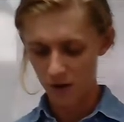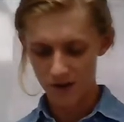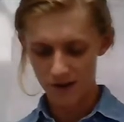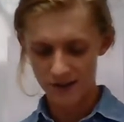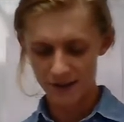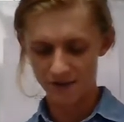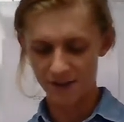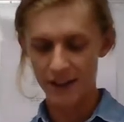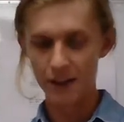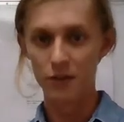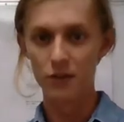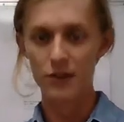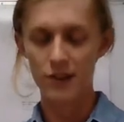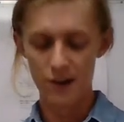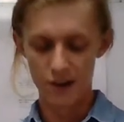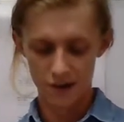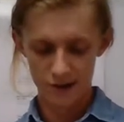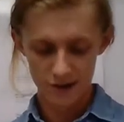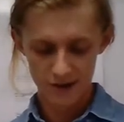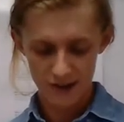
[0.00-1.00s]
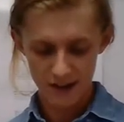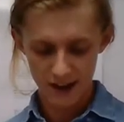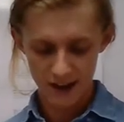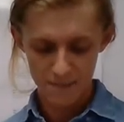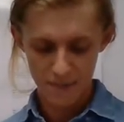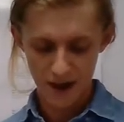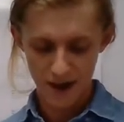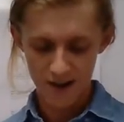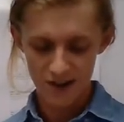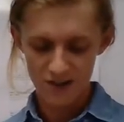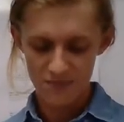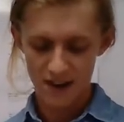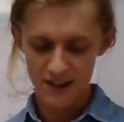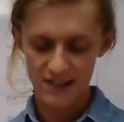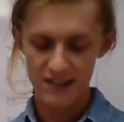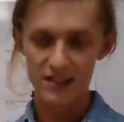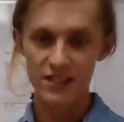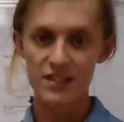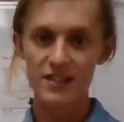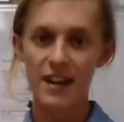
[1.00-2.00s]
order is of little use, and parents
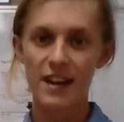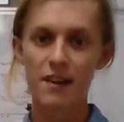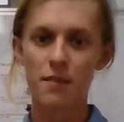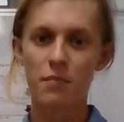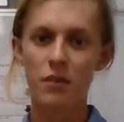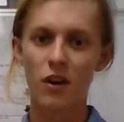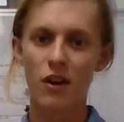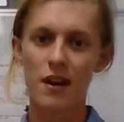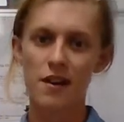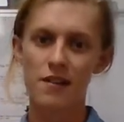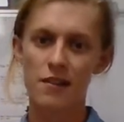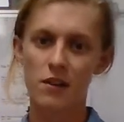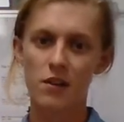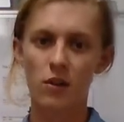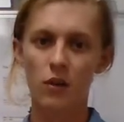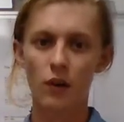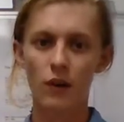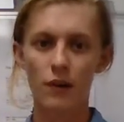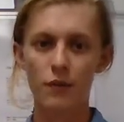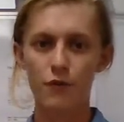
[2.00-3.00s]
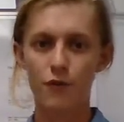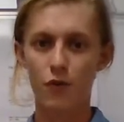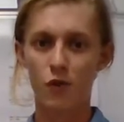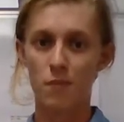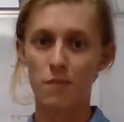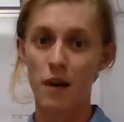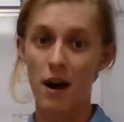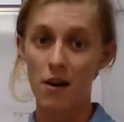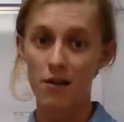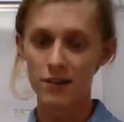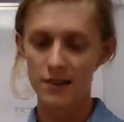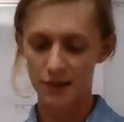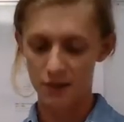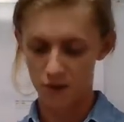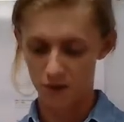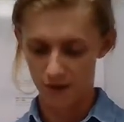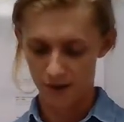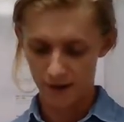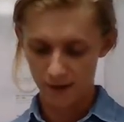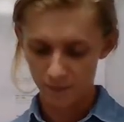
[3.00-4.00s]
must instead apply to the court for a
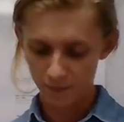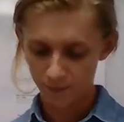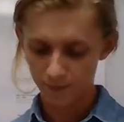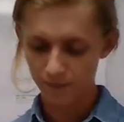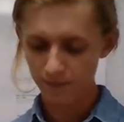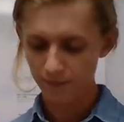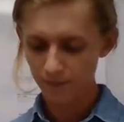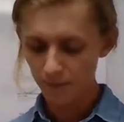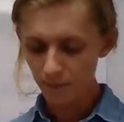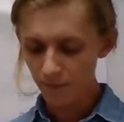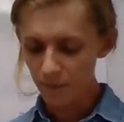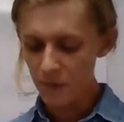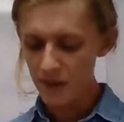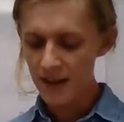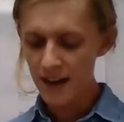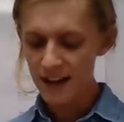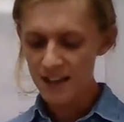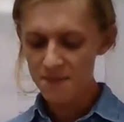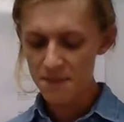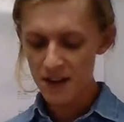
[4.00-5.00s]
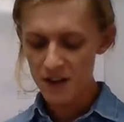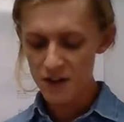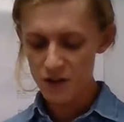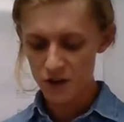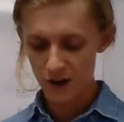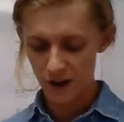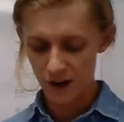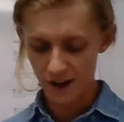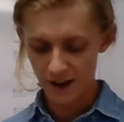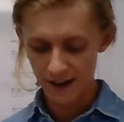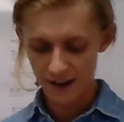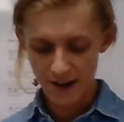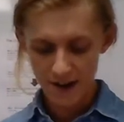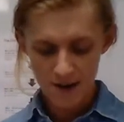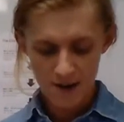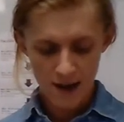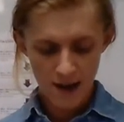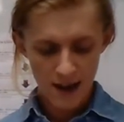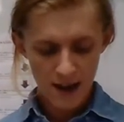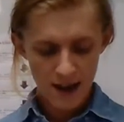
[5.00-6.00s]
parenting order. As mentioned
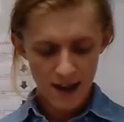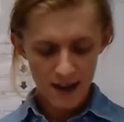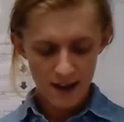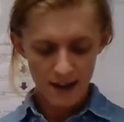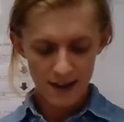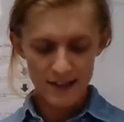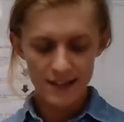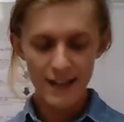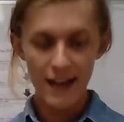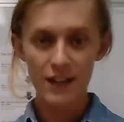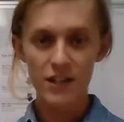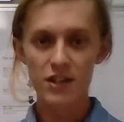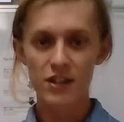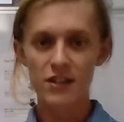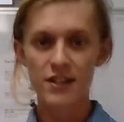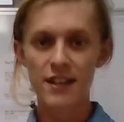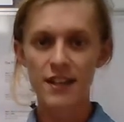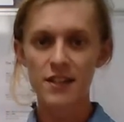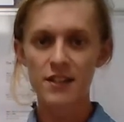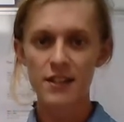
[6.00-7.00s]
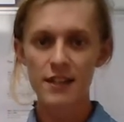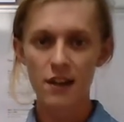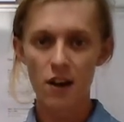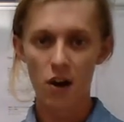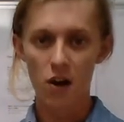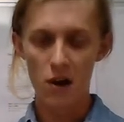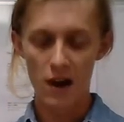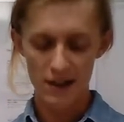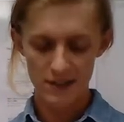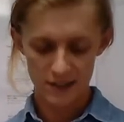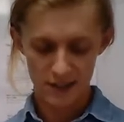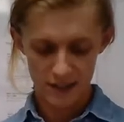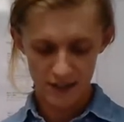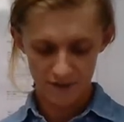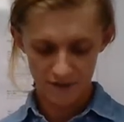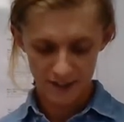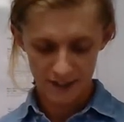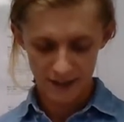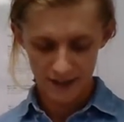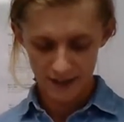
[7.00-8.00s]
earlier, a Section 60I
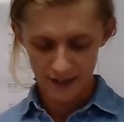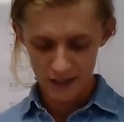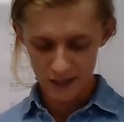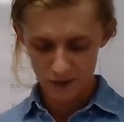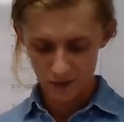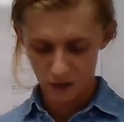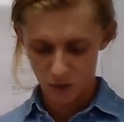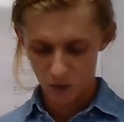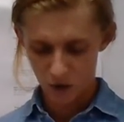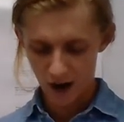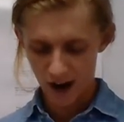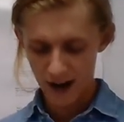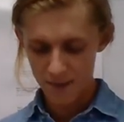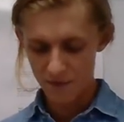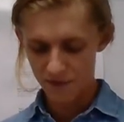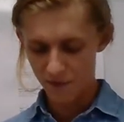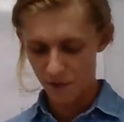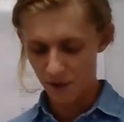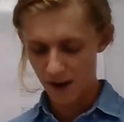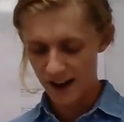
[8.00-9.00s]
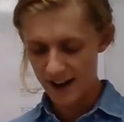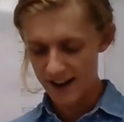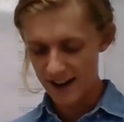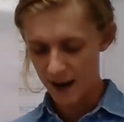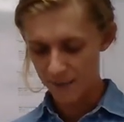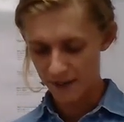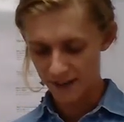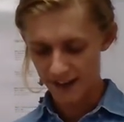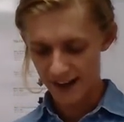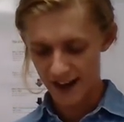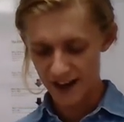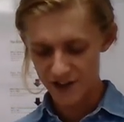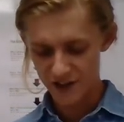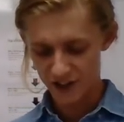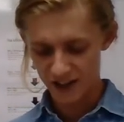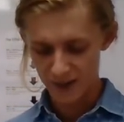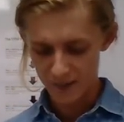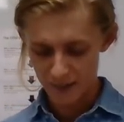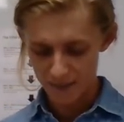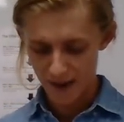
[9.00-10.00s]
certificate is required before any
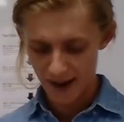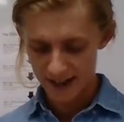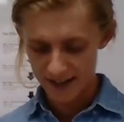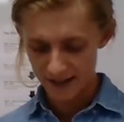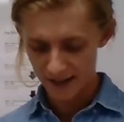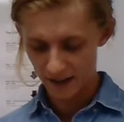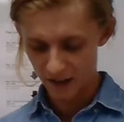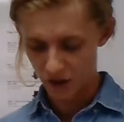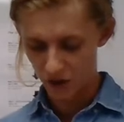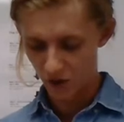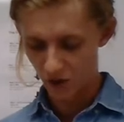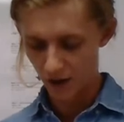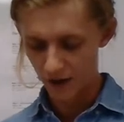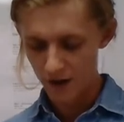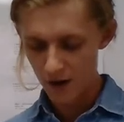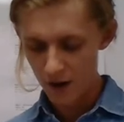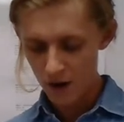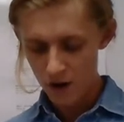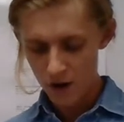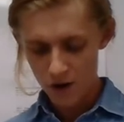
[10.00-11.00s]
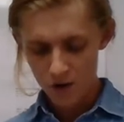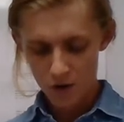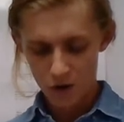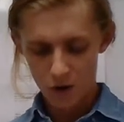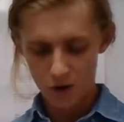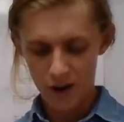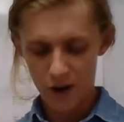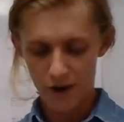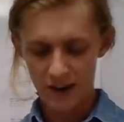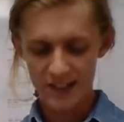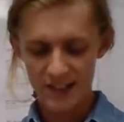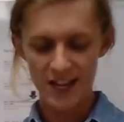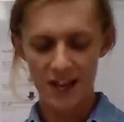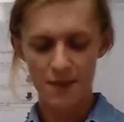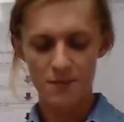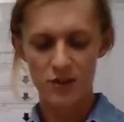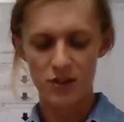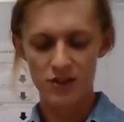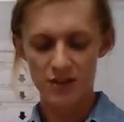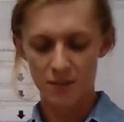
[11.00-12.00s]
application can be made to the court, although
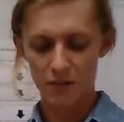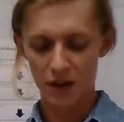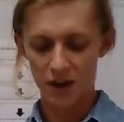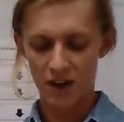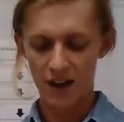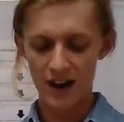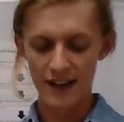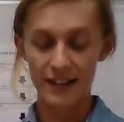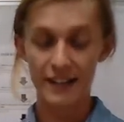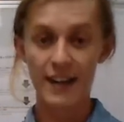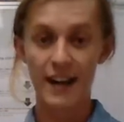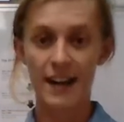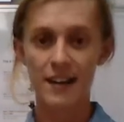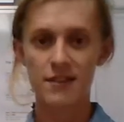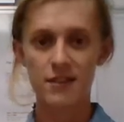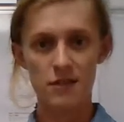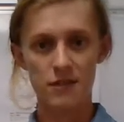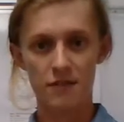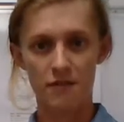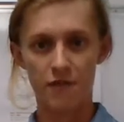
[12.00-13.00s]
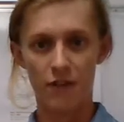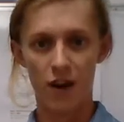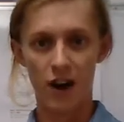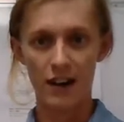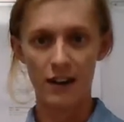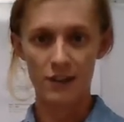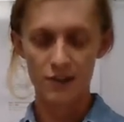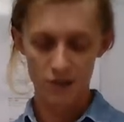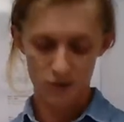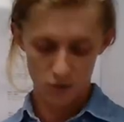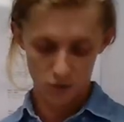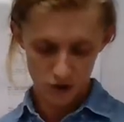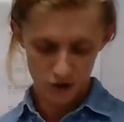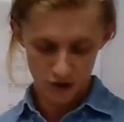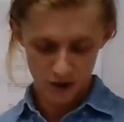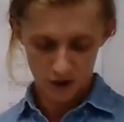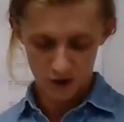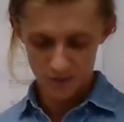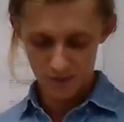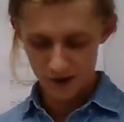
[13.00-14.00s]
exceptions apply in cases of violence or
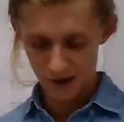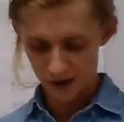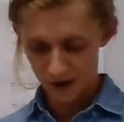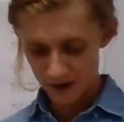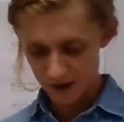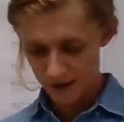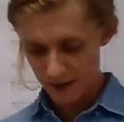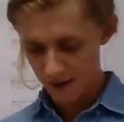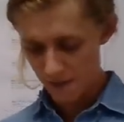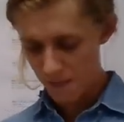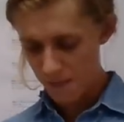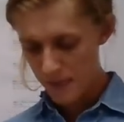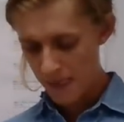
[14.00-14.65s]
child abuse.